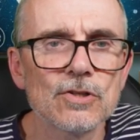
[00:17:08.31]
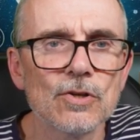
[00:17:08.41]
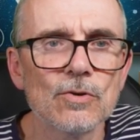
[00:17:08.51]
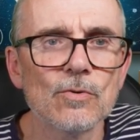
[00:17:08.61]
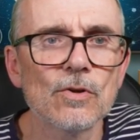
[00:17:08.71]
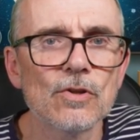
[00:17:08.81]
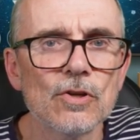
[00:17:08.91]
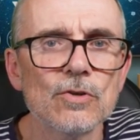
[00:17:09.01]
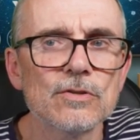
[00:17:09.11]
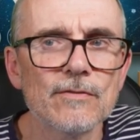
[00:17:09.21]
to the
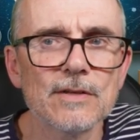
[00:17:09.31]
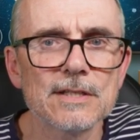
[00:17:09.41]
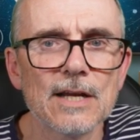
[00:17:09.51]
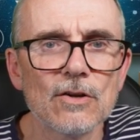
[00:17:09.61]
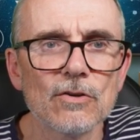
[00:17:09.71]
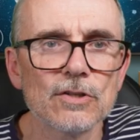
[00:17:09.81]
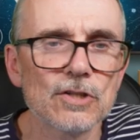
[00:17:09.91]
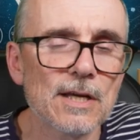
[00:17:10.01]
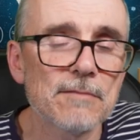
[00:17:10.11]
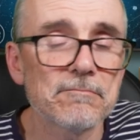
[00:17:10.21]
use of this technology.